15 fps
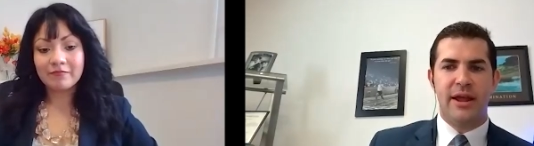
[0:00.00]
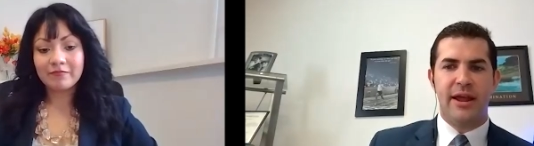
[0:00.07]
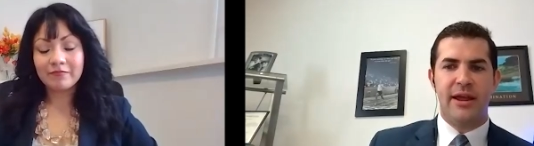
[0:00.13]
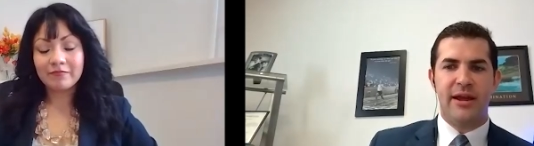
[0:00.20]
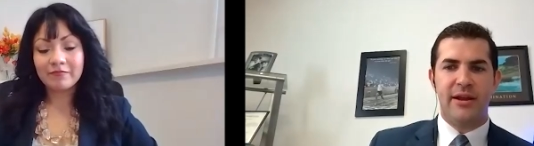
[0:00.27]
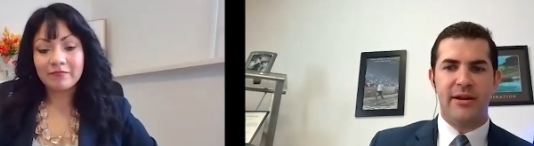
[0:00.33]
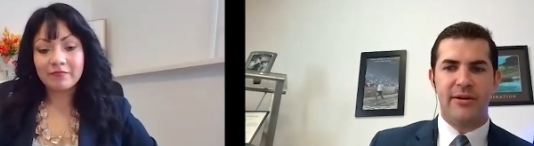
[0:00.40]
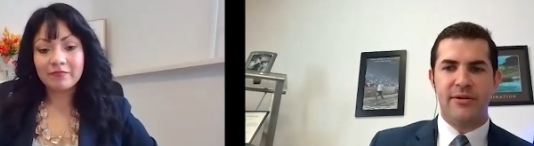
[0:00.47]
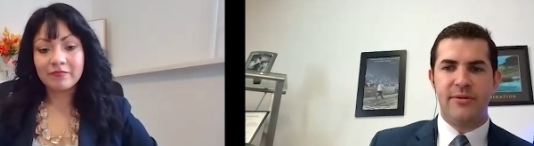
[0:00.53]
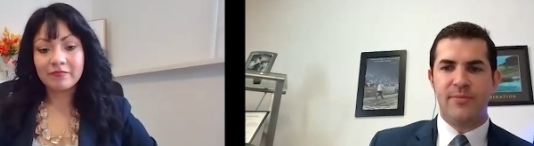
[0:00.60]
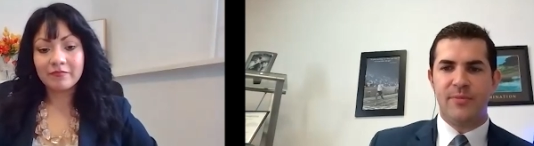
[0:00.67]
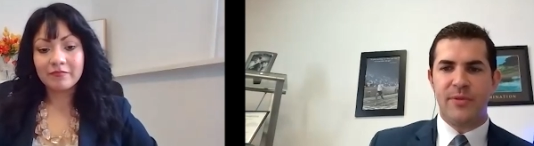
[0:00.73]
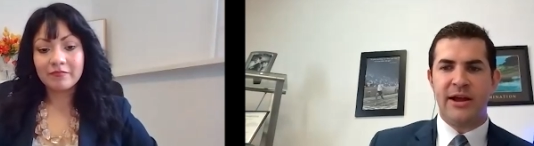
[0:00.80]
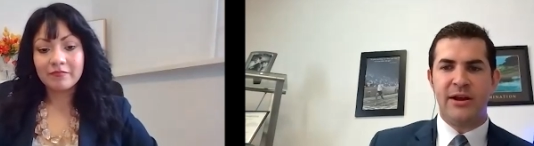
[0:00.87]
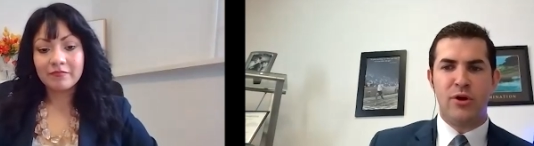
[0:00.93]
Speaker 1: And
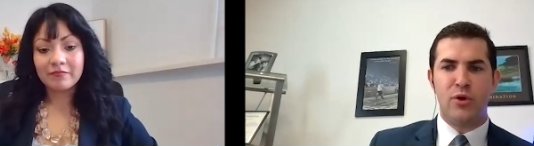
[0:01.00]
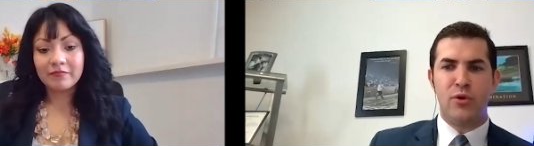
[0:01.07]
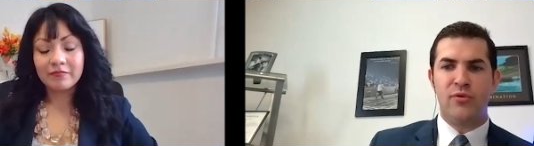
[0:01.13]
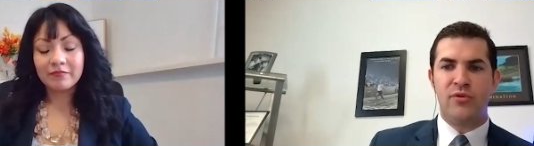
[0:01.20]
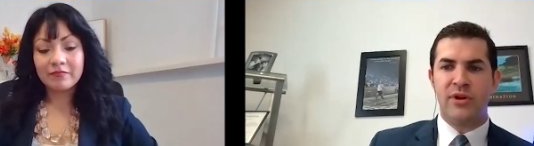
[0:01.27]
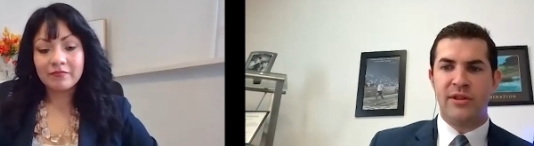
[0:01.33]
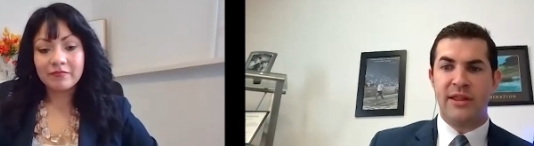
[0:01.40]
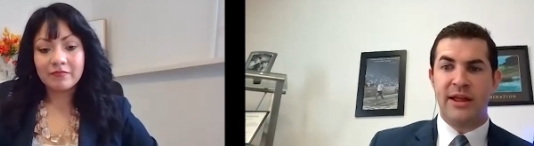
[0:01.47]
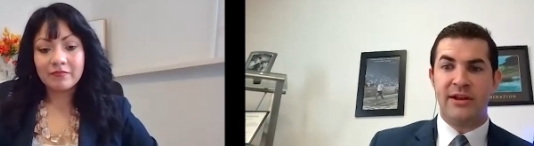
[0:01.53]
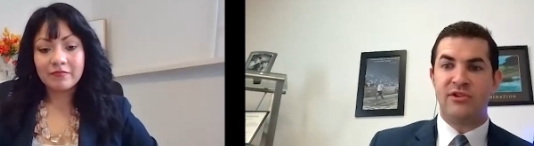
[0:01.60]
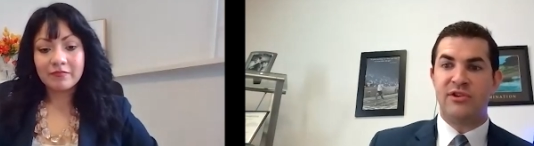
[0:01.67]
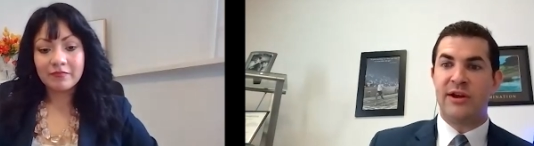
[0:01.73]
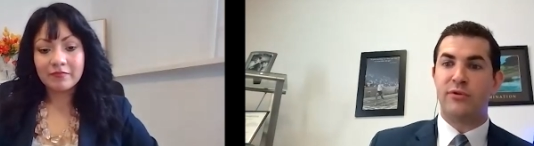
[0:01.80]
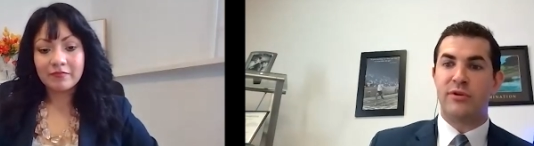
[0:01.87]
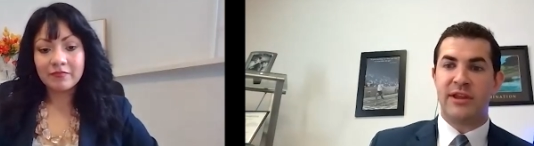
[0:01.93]
I know you've done that
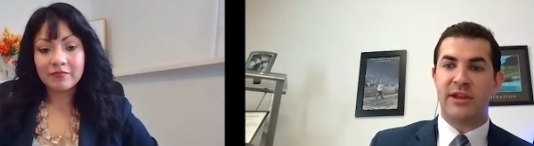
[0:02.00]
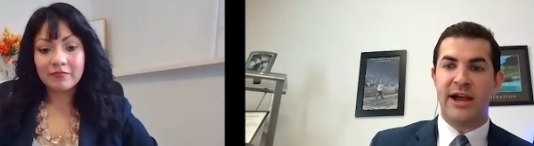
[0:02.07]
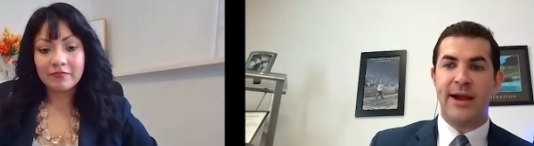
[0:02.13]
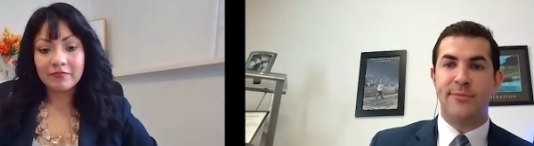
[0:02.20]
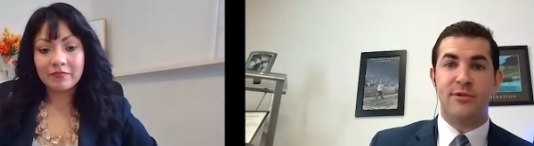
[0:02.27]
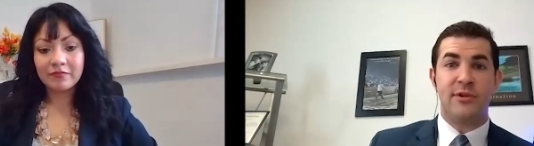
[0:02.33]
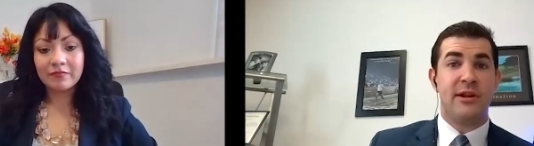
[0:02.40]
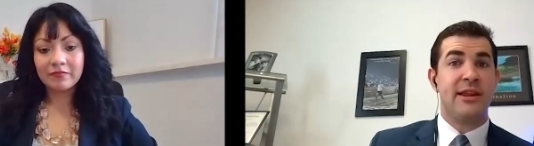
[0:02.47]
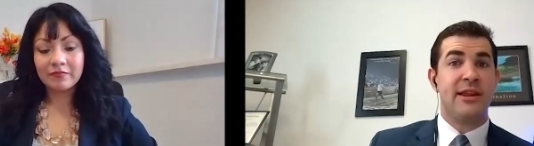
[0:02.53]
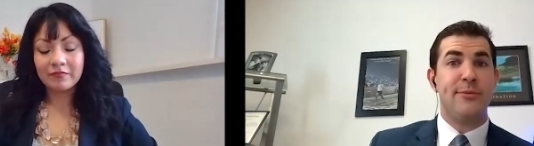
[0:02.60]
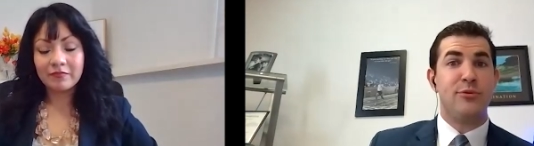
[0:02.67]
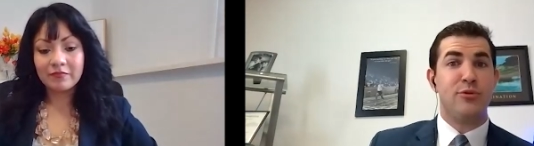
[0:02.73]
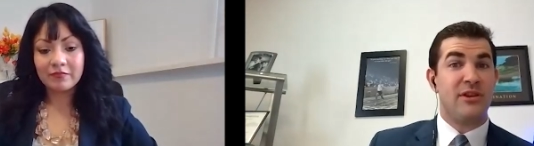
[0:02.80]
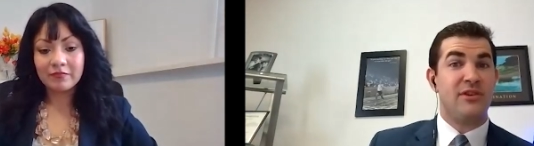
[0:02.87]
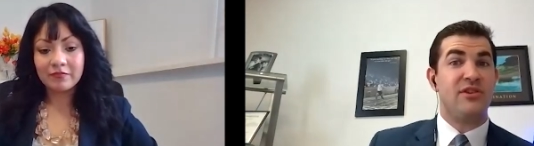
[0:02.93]
several times, a lot of
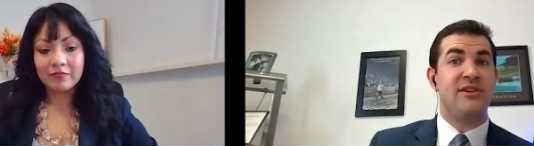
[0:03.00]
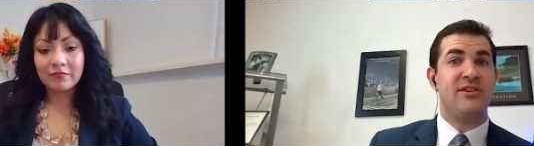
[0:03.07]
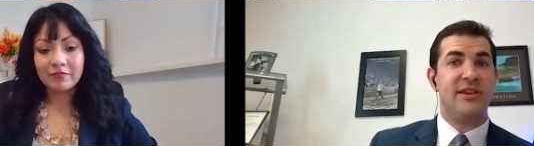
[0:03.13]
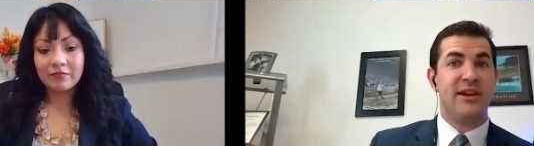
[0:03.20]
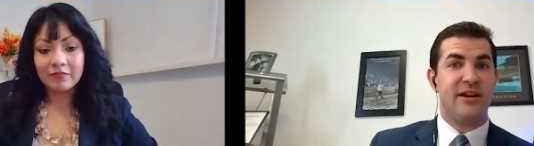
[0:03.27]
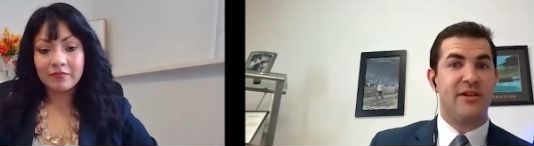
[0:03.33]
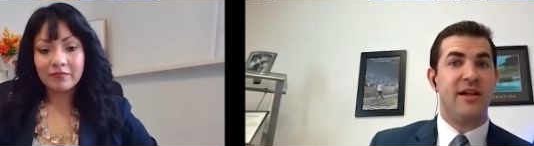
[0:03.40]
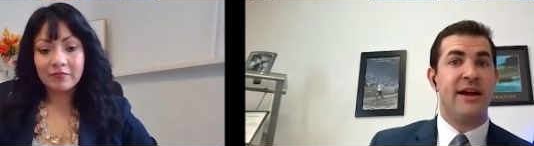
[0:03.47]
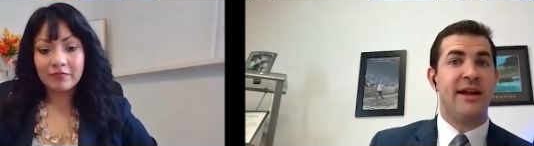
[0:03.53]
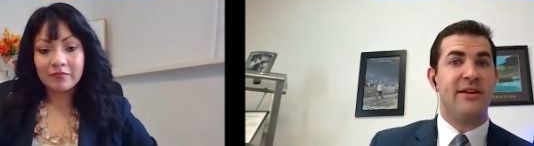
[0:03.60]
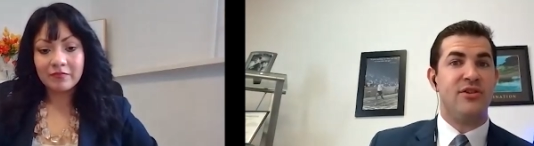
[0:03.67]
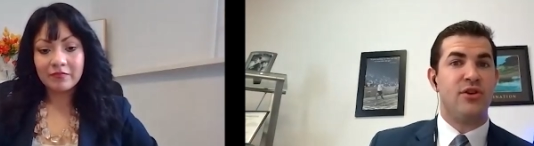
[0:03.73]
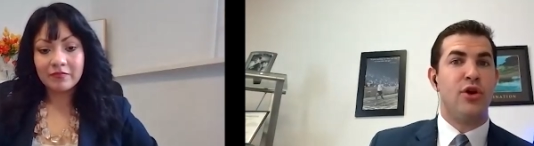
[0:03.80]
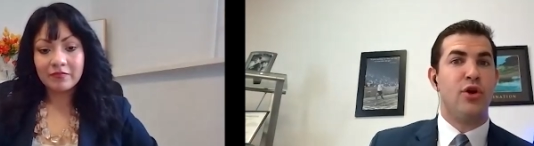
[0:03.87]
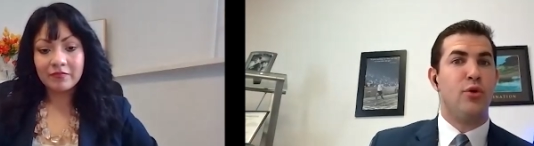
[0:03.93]
times with existing
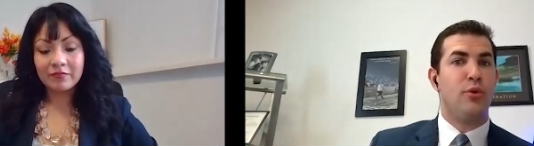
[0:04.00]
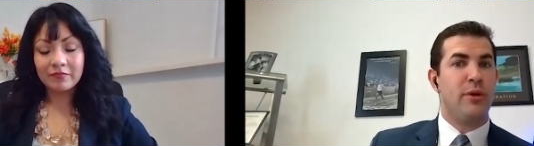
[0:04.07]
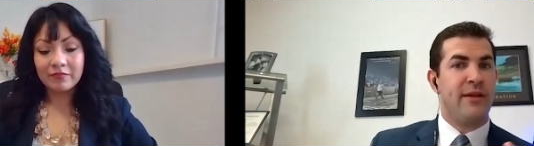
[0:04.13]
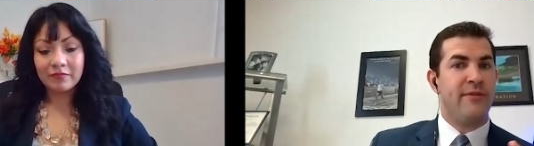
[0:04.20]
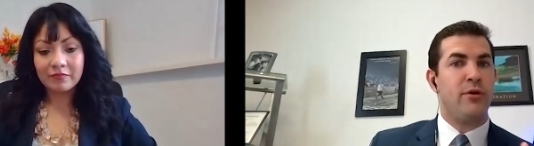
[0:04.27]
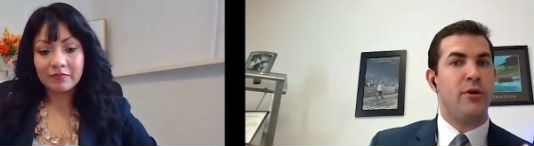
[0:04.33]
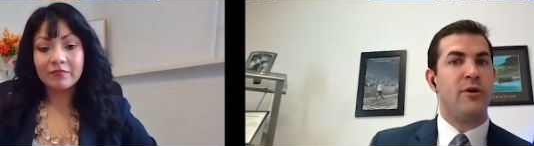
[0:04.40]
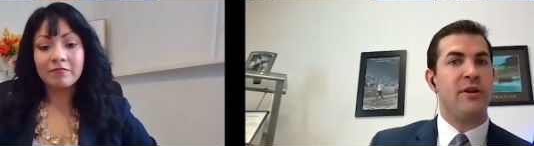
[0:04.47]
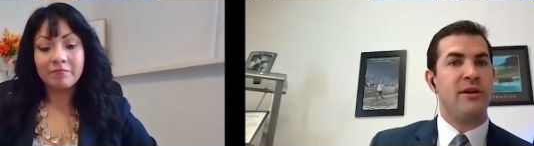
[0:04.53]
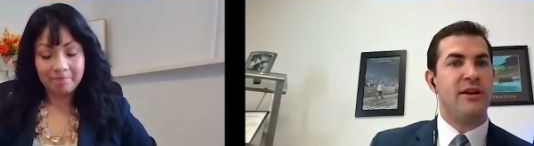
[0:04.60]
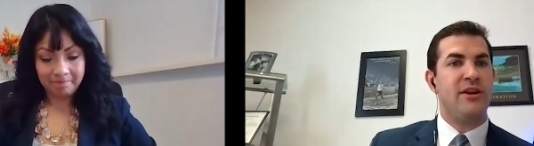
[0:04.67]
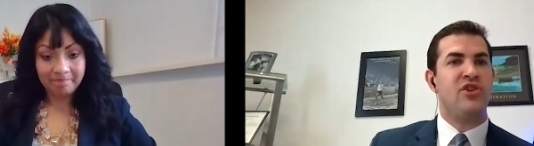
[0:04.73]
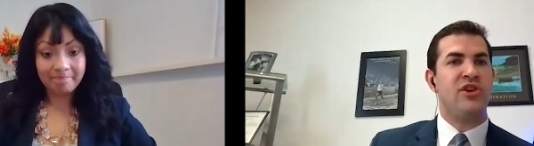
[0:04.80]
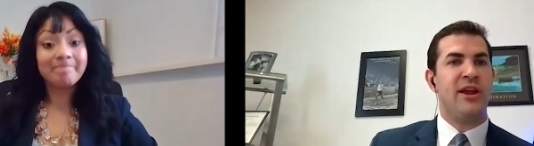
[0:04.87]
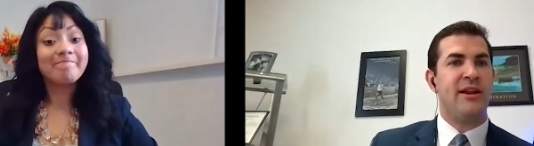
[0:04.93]
clients too, when they've already
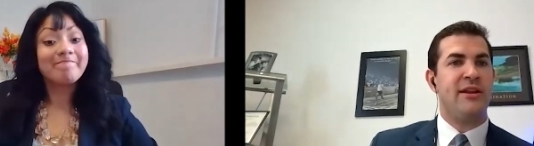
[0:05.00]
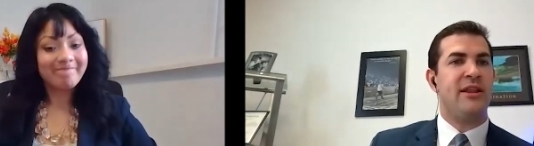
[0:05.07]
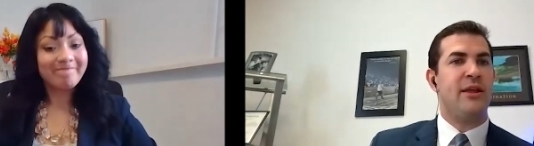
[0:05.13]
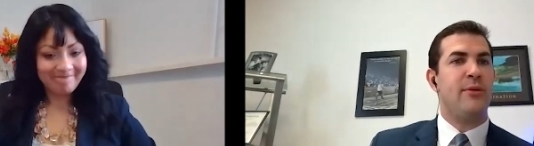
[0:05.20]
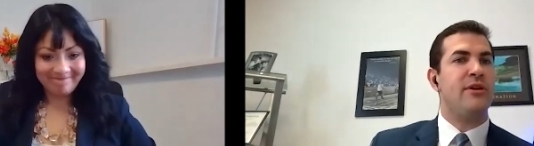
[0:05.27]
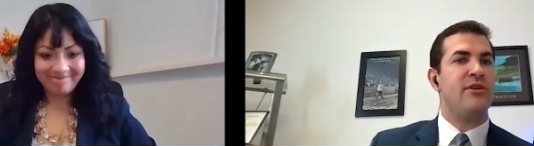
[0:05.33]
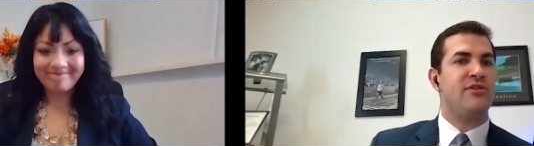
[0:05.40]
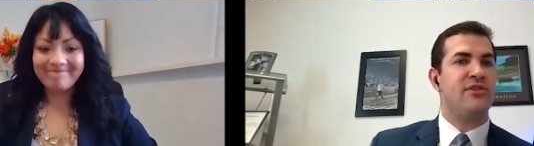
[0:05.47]
initiated, they want to